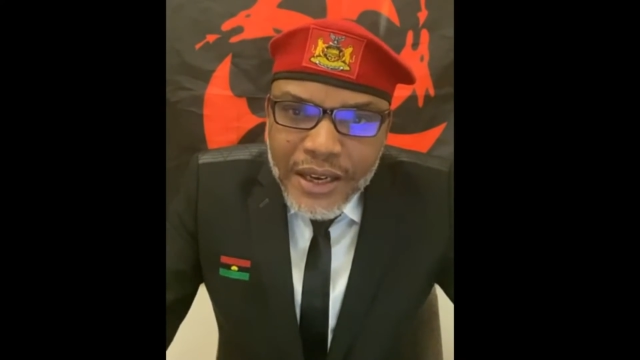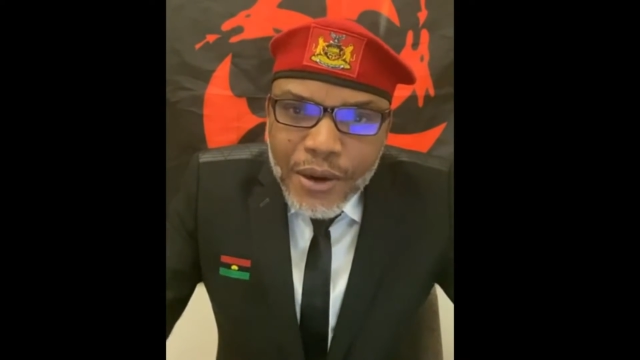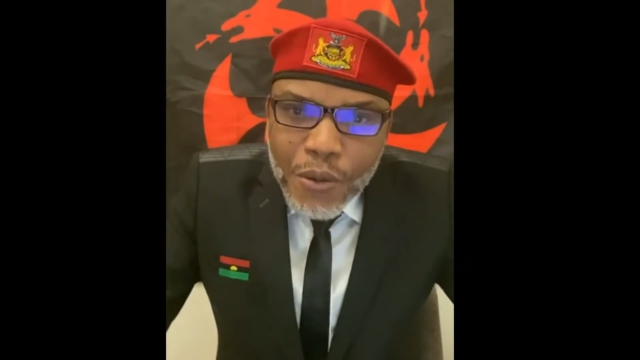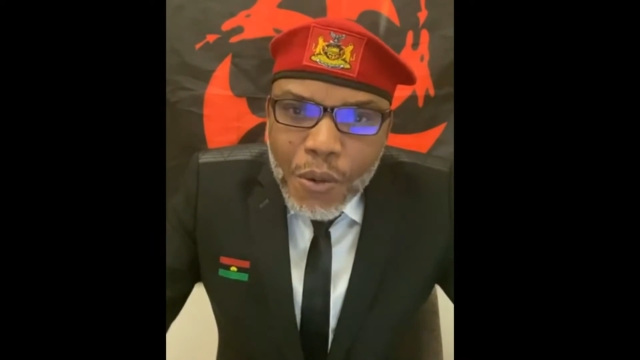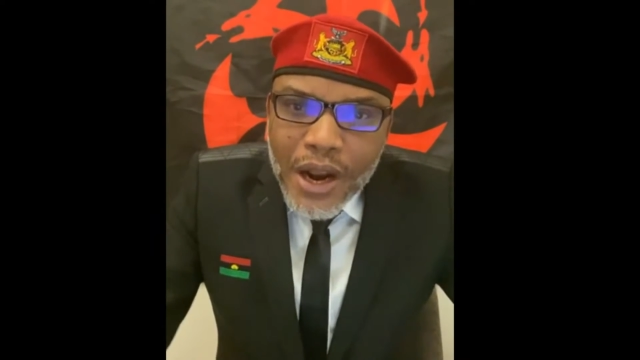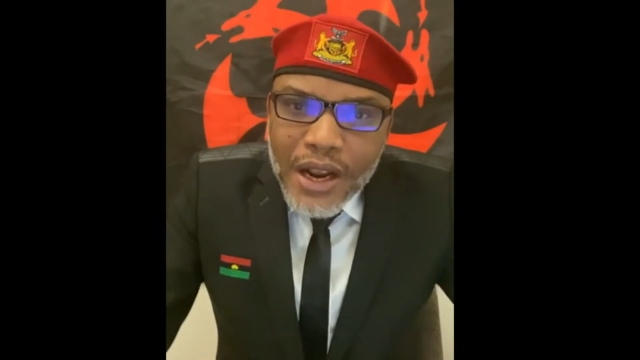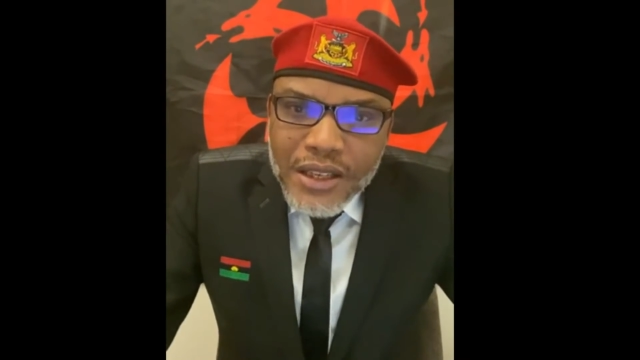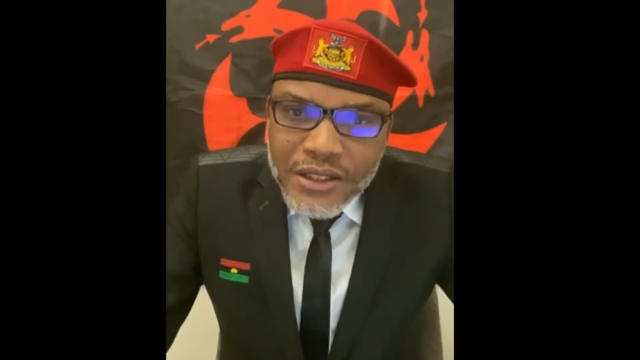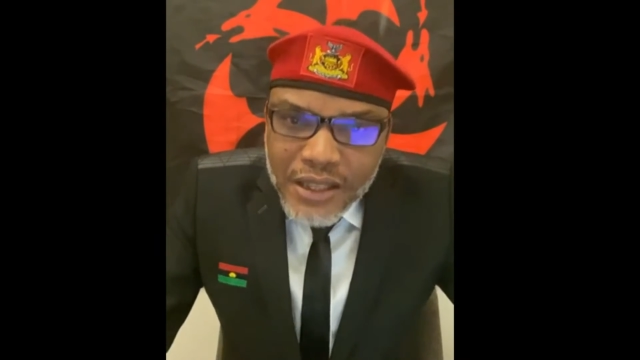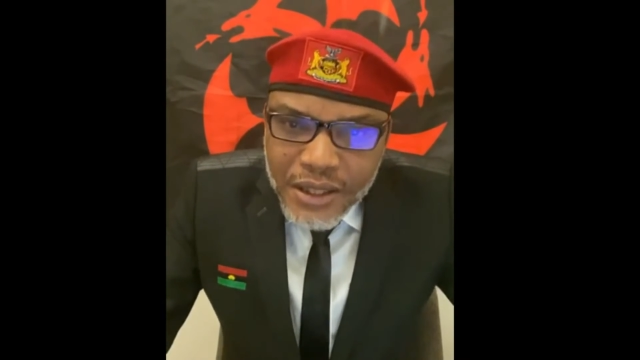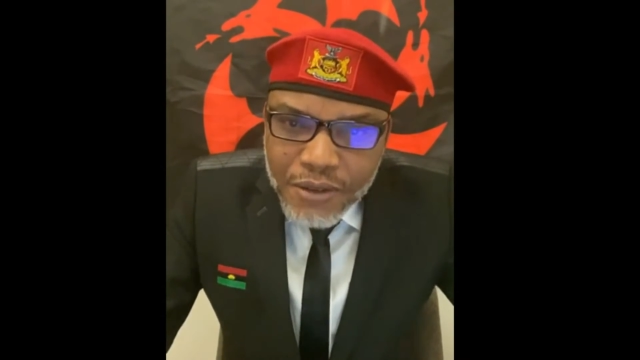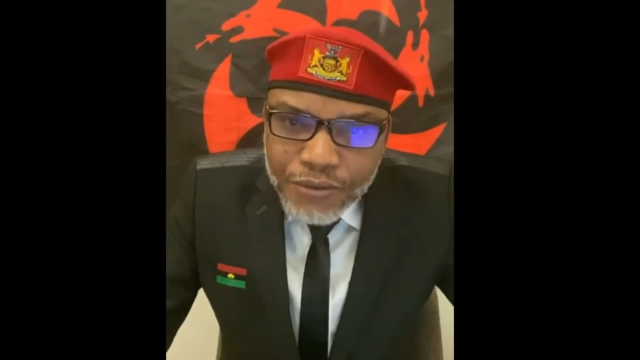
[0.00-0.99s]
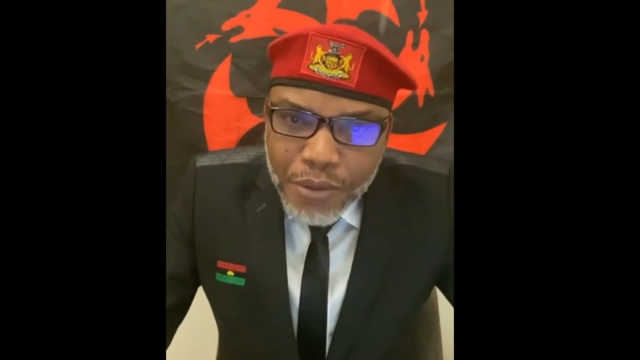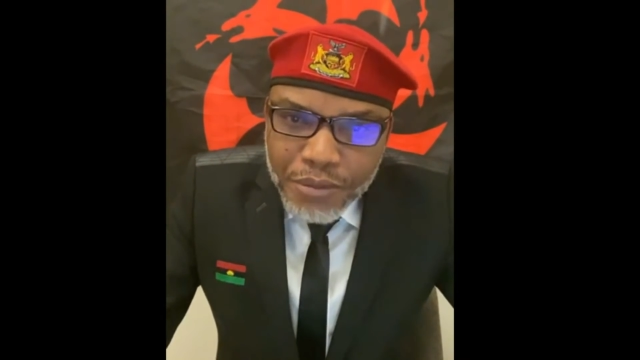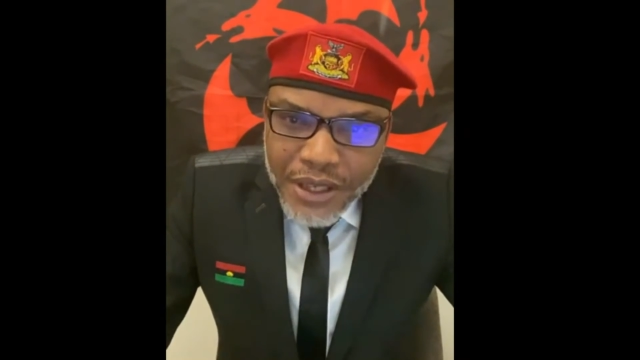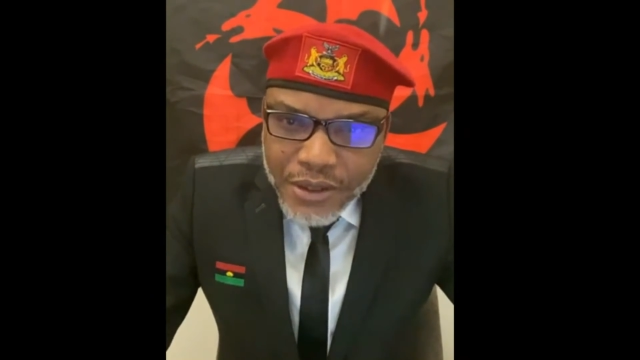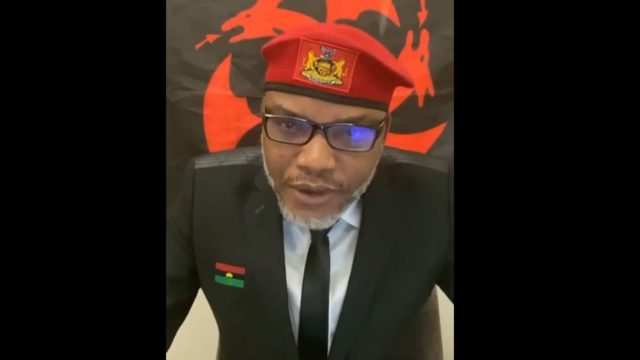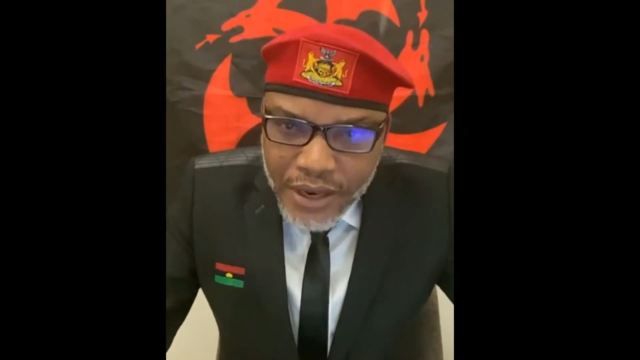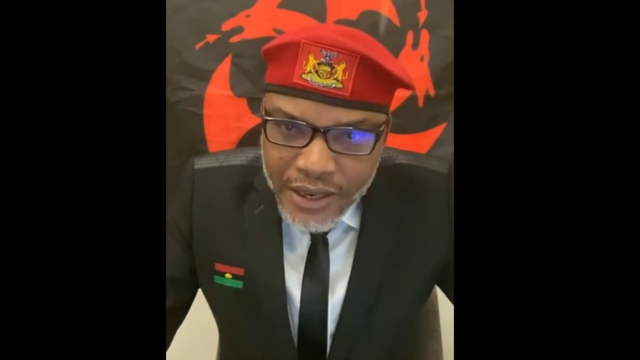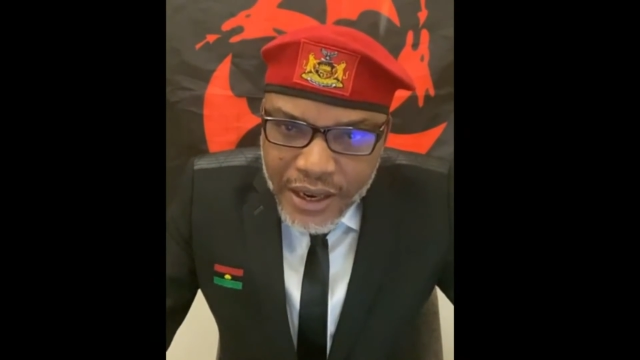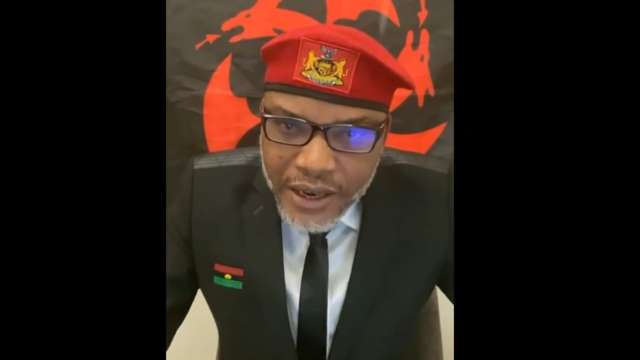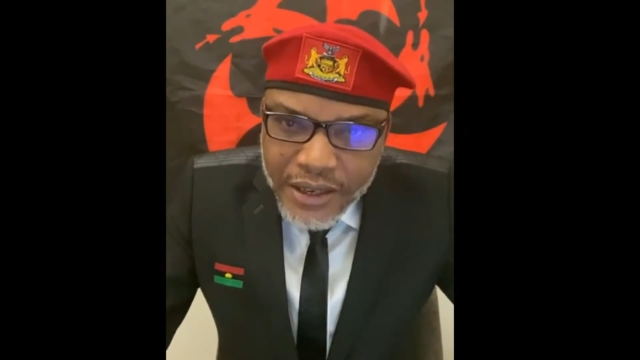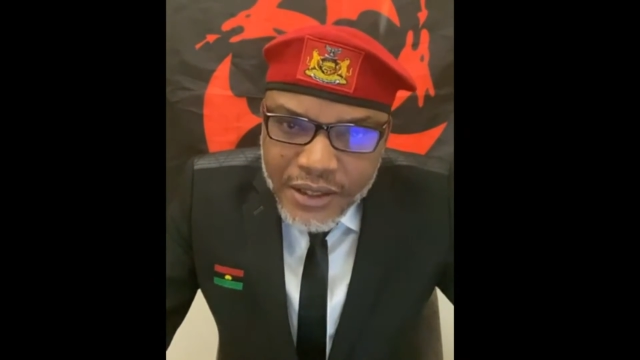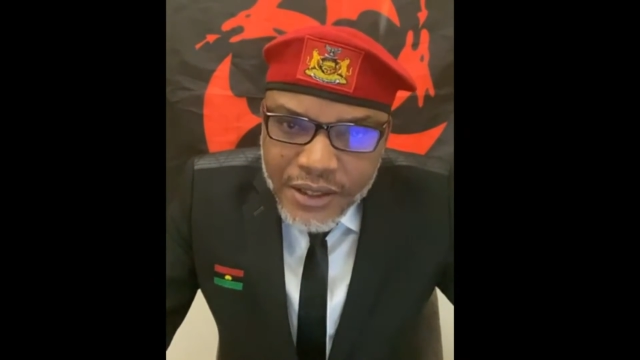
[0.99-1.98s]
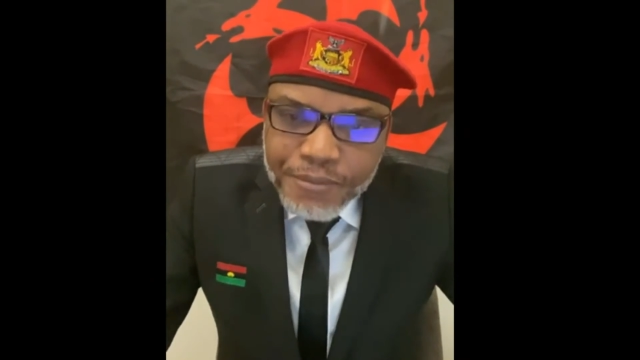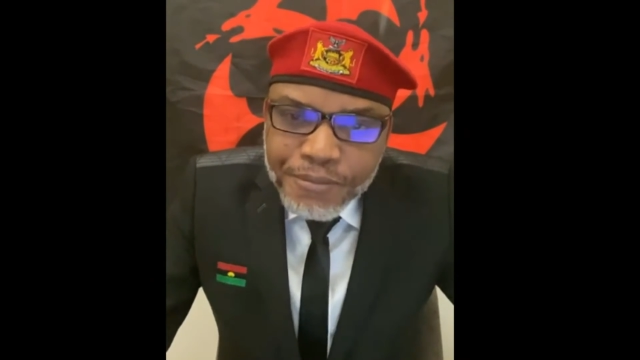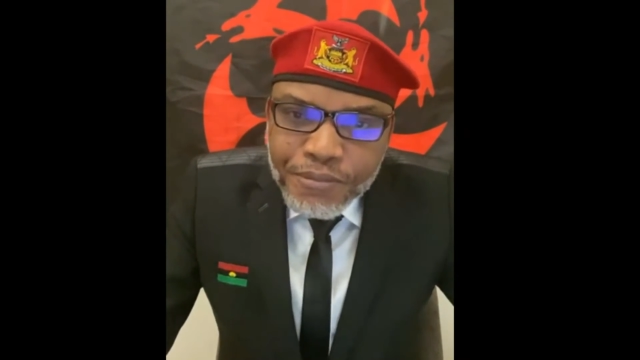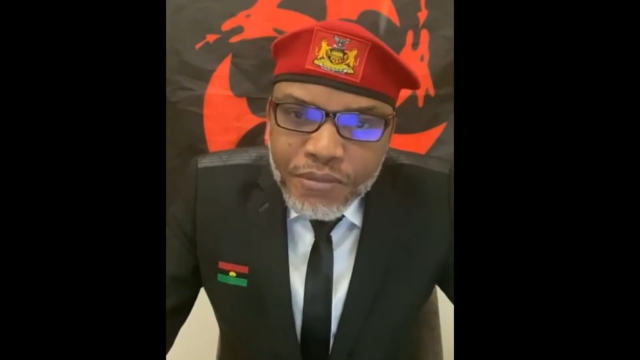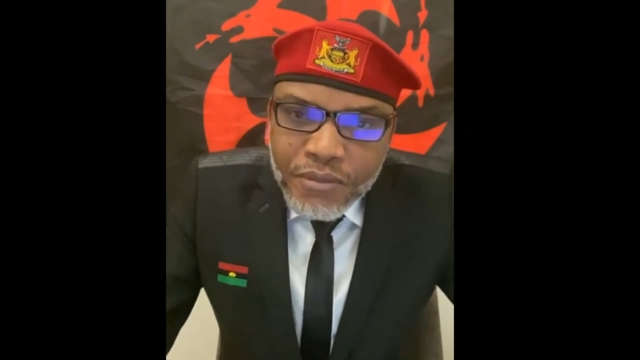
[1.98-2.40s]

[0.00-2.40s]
anywhere starting from this very night.